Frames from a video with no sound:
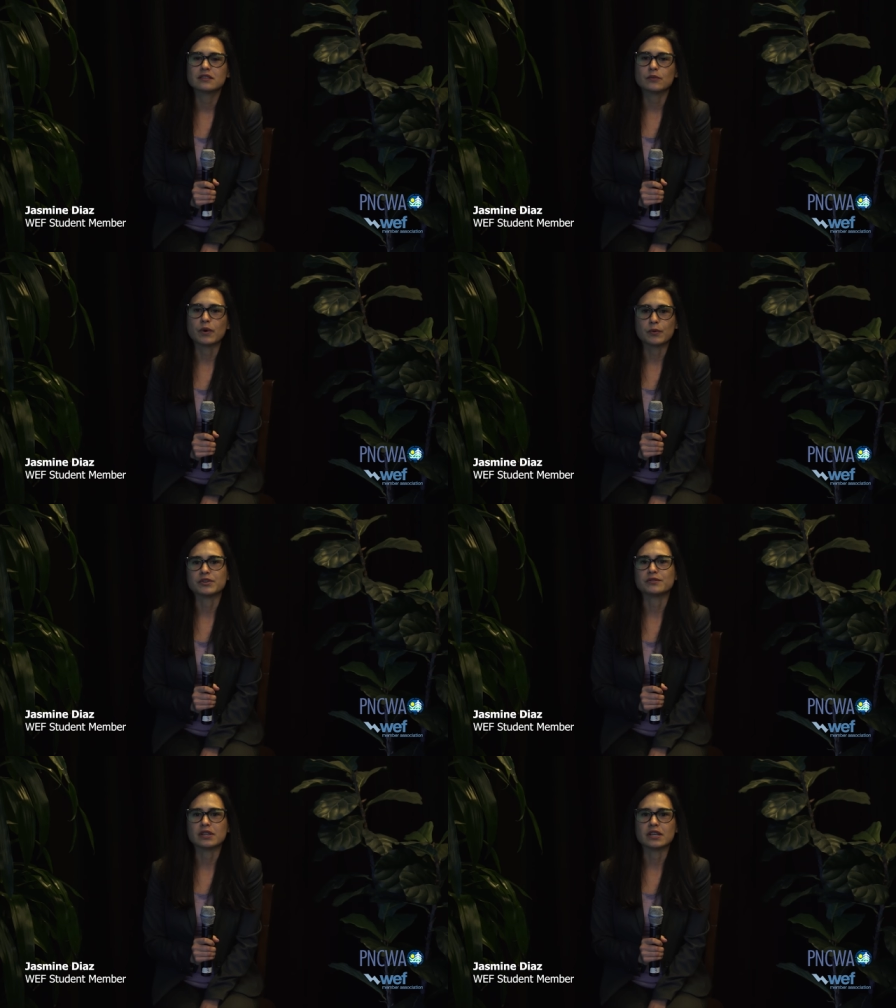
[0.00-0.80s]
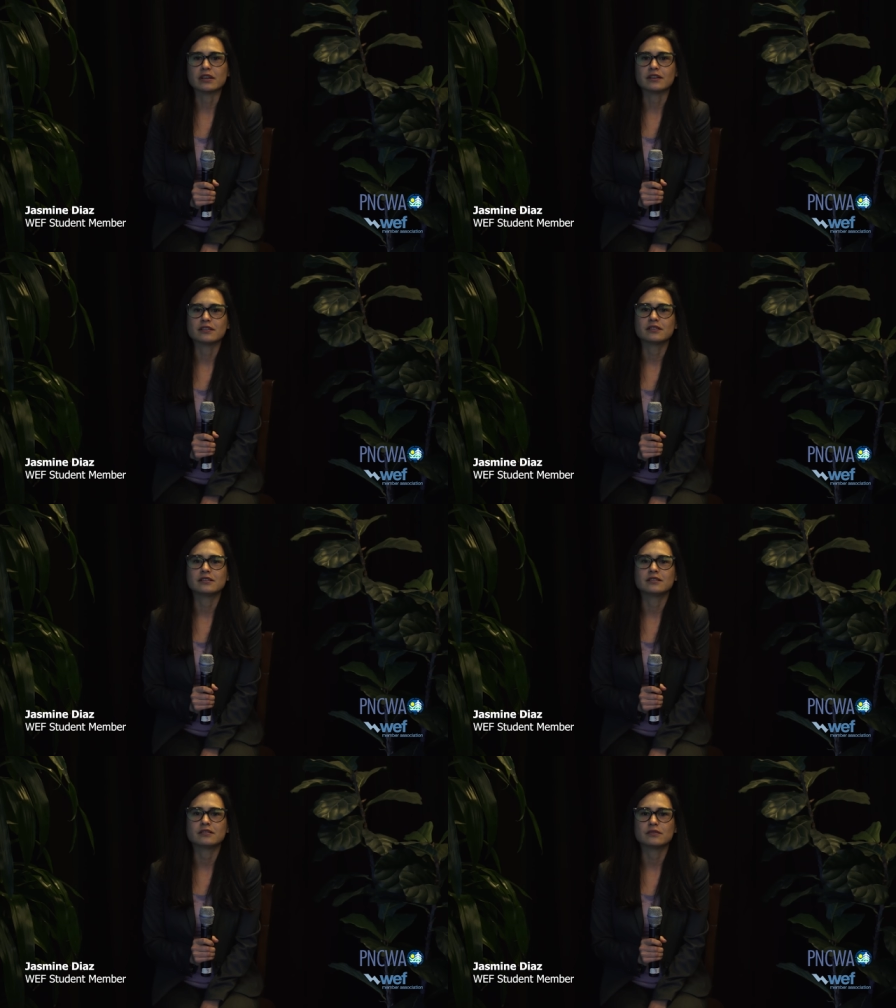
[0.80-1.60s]
what we're doing here,
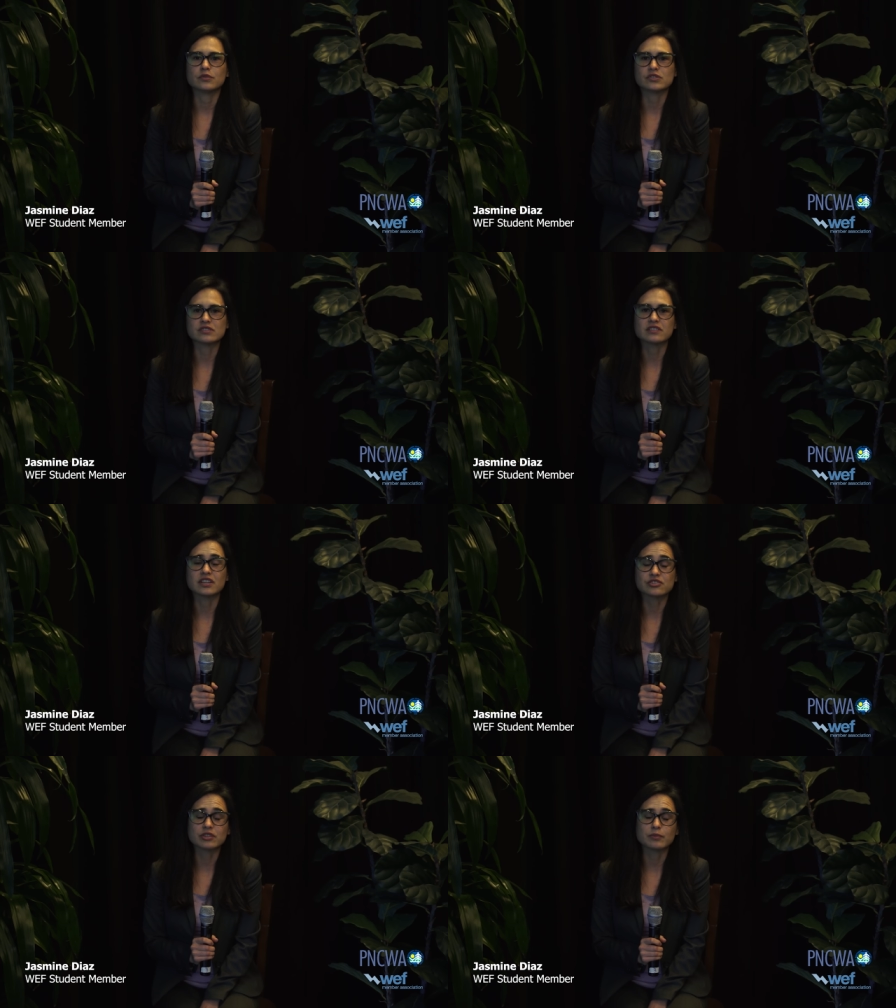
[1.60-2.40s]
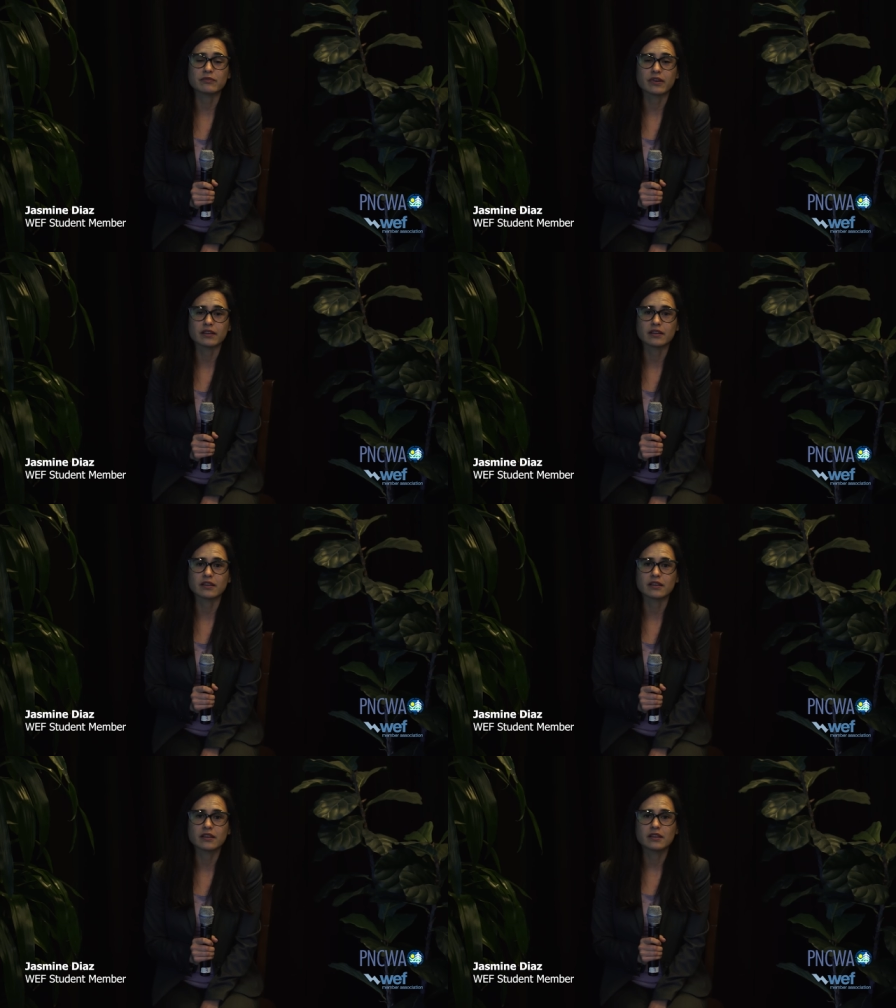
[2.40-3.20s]
which is essentially providing